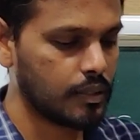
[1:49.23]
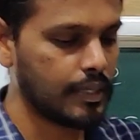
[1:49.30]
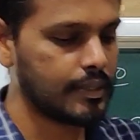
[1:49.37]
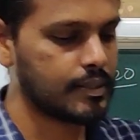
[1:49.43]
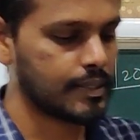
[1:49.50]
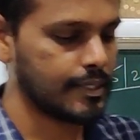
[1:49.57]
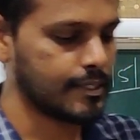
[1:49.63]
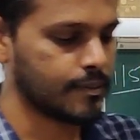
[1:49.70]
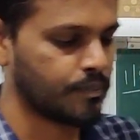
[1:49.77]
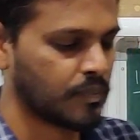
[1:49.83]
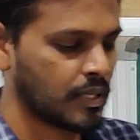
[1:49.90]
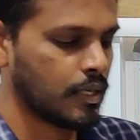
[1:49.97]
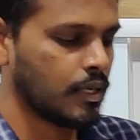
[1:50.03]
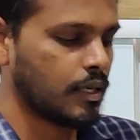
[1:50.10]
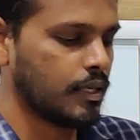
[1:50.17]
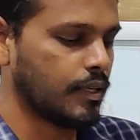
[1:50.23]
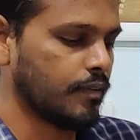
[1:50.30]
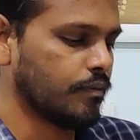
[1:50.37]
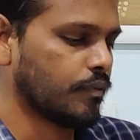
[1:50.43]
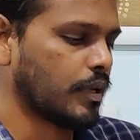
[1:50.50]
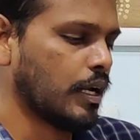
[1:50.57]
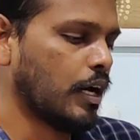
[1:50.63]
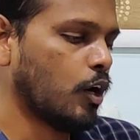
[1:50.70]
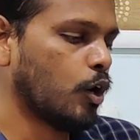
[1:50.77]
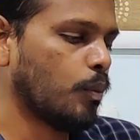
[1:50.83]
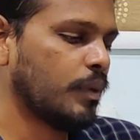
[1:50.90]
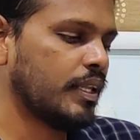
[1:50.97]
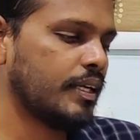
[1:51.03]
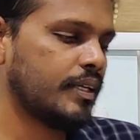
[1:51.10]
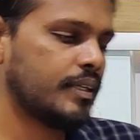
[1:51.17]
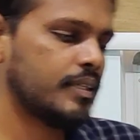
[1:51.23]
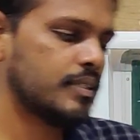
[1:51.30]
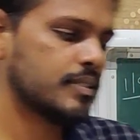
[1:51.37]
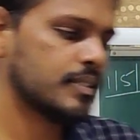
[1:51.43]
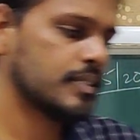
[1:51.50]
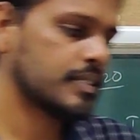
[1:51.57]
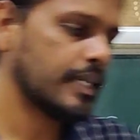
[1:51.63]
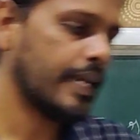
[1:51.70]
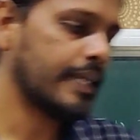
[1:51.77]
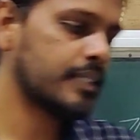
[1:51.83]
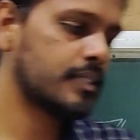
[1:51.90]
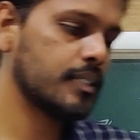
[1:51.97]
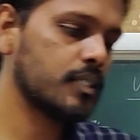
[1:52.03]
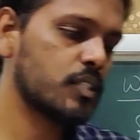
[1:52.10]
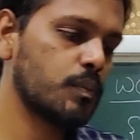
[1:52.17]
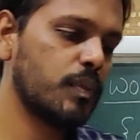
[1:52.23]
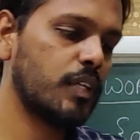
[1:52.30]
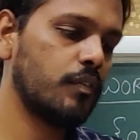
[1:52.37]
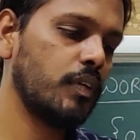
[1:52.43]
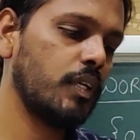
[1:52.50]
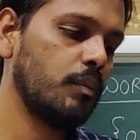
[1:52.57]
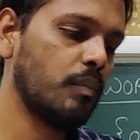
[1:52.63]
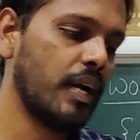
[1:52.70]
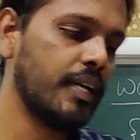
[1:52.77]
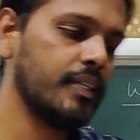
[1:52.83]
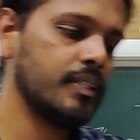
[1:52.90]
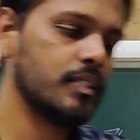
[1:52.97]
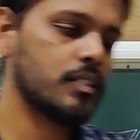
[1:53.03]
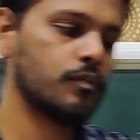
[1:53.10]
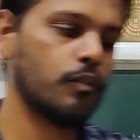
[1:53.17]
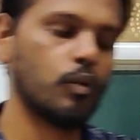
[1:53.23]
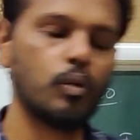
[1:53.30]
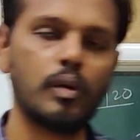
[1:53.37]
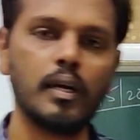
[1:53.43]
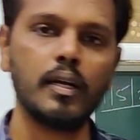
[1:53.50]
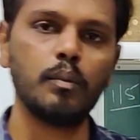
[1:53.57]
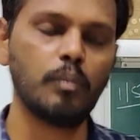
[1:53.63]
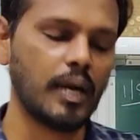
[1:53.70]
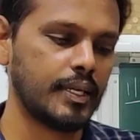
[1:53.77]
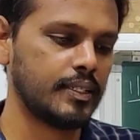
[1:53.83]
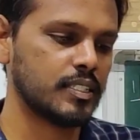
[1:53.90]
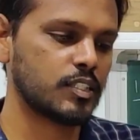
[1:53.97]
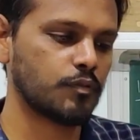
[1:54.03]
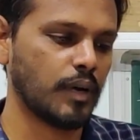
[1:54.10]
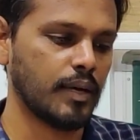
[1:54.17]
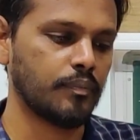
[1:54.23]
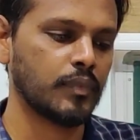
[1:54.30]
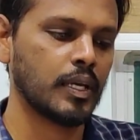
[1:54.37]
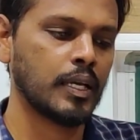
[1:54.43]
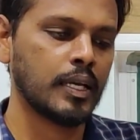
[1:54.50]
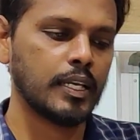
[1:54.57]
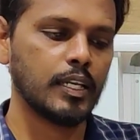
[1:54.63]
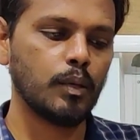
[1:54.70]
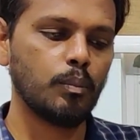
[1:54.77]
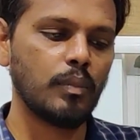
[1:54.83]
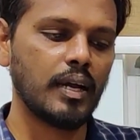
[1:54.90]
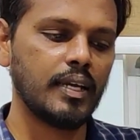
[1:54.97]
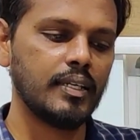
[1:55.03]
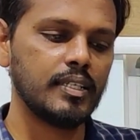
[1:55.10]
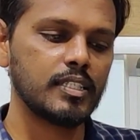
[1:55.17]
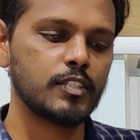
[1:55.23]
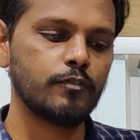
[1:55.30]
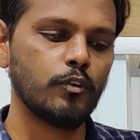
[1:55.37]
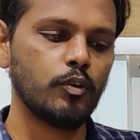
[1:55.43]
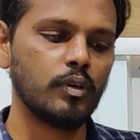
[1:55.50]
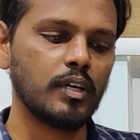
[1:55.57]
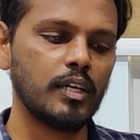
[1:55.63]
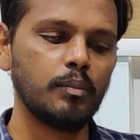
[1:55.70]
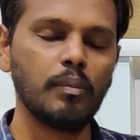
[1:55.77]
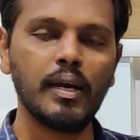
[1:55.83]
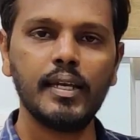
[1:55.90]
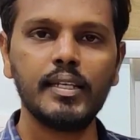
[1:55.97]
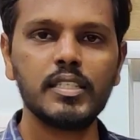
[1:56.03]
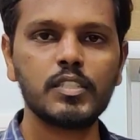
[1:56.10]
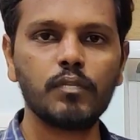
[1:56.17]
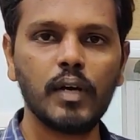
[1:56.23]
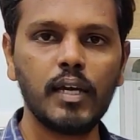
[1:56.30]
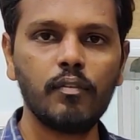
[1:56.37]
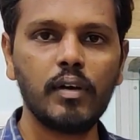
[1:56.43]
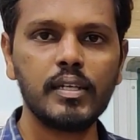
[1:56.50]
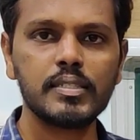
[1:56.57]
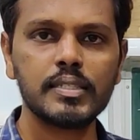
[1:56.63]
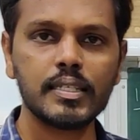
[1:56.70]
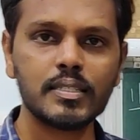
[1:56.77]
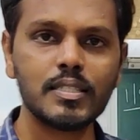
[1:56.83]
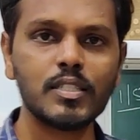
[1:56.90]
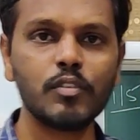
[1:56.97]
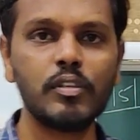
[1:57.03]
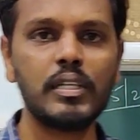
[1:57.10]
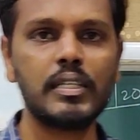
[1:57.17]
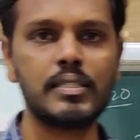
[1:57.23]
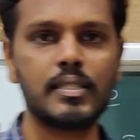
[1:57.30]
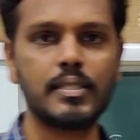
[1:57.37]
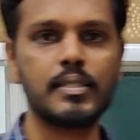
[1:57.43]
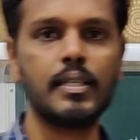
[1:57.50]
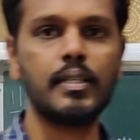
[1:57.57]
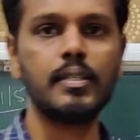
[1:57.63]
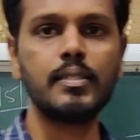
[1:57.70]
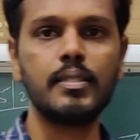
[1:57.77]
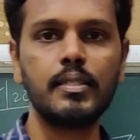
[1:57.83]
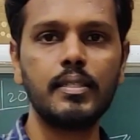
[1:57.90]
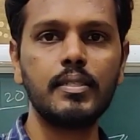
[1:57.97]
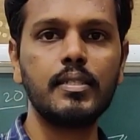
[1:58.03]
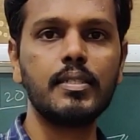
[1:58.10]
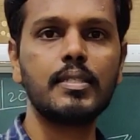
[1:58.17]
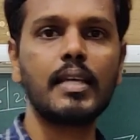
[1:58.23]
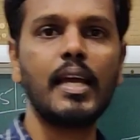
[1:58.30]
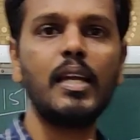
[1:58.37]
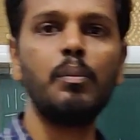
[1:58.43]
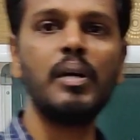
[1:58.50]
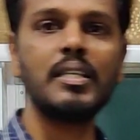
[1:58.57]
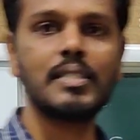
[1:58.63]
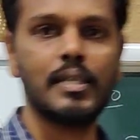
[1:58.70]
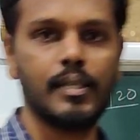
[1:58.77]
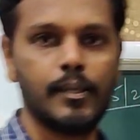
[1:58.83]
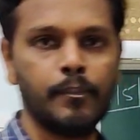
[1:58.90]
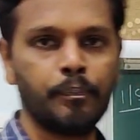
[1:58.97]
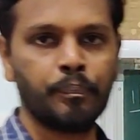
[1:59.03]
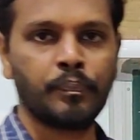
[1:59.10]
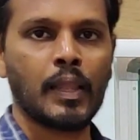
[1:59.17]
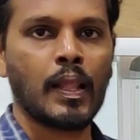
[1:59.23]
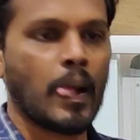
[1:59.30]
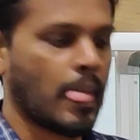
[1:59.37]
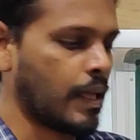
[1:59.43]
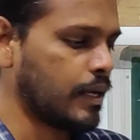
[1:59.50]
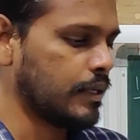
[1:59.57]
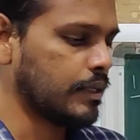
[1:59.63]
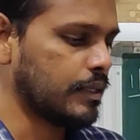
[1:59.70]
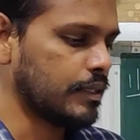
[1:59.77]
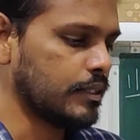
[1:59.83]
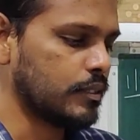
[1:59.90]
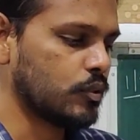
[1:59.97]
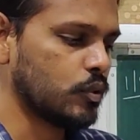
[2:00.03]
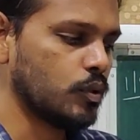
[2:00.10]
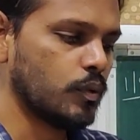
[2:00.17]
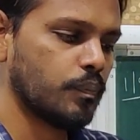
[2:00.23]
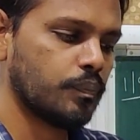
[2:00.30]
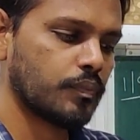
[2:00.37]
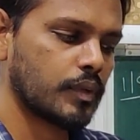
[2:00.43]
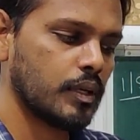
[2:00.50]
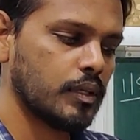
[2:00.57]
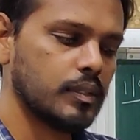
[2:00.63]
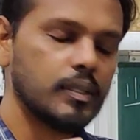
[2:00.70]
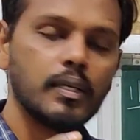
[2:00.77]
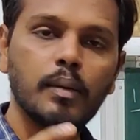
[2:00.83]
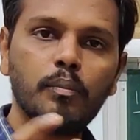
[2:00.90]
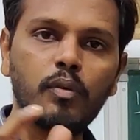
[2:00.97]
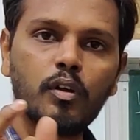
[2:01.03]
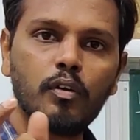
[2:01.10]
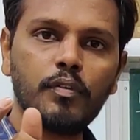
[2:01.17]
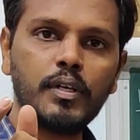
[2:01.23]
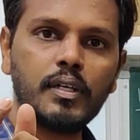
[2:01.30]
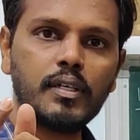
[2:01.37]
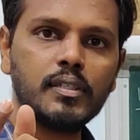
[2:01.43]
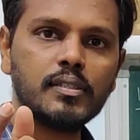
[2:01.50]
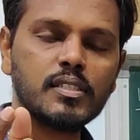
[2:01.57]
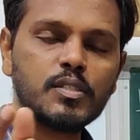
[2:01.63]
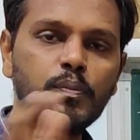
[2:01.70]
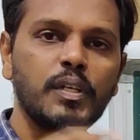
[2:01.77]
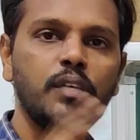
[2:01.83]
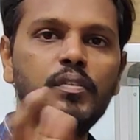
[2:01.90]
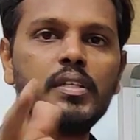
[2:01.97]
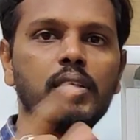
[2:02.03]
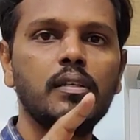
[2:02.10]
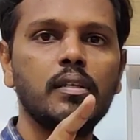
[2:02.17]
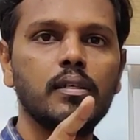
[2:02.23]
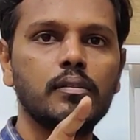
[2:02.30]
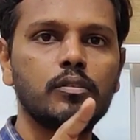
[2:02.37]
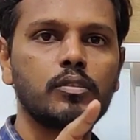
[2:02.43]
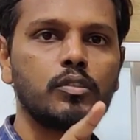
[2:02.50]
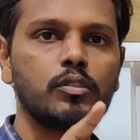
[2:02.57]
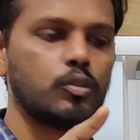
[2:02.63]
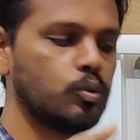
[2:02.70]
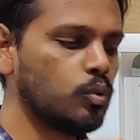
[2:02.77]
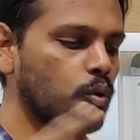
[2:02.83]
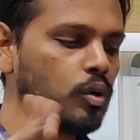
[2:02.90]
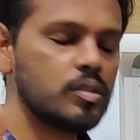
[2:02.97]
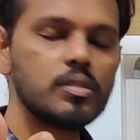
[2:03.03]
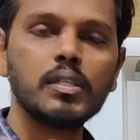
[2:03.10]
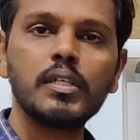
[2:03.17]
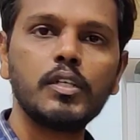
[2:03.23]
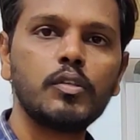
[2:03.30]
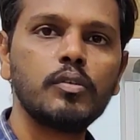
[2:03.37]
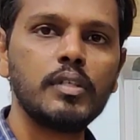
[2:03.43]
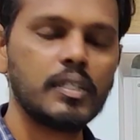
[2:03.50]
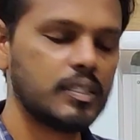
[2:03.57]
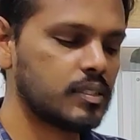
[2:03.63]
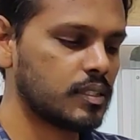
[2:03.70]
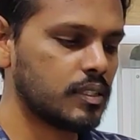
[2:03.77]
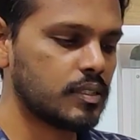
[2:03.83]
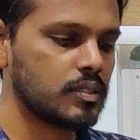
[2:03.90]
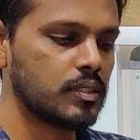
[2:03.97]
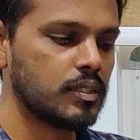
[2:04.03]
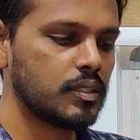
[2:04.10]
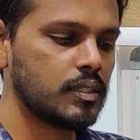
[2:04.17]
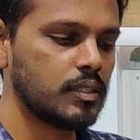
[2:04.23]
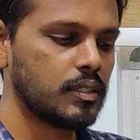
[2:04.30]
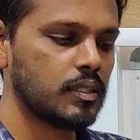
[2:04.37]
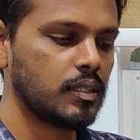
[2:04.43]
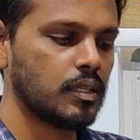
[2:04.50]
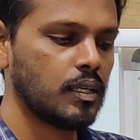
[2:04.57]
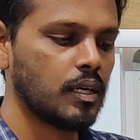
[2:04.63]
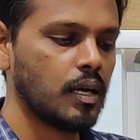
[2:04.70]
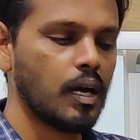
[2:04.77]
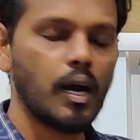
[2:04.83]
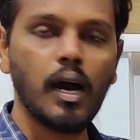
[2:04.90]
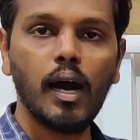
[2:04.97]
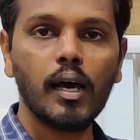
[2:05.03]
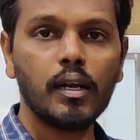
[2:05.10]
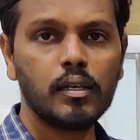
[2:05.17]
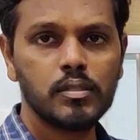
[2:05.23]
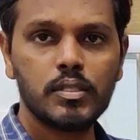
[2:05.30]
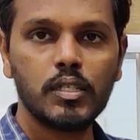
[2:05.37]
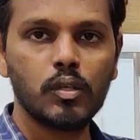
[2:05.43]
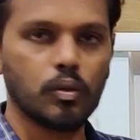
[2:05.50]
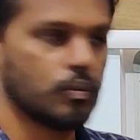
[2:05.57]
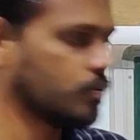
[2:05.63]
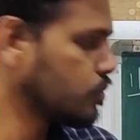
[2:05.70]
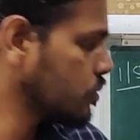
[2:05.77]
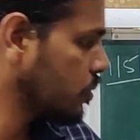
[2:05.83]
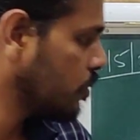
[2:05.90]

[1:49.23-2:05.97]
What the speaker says: Now that is the case. Now how many integers exist between minus 4 and minus 5? Now minus 4 and minus 5 are successive integers, that is integers side by side. So the number of integers between two consecutive integers are 0.